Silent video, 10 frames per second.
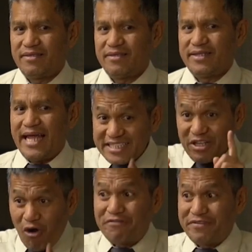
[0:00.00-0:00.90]
That is the
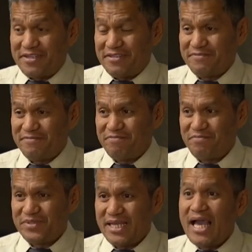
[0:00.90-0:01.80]
offering.
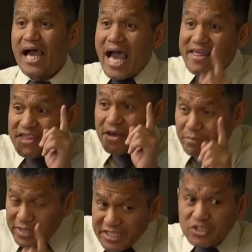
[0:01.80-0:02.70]
And the
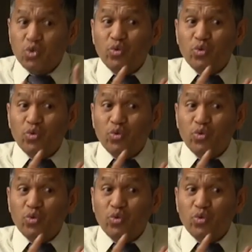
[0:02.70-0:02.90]
priest will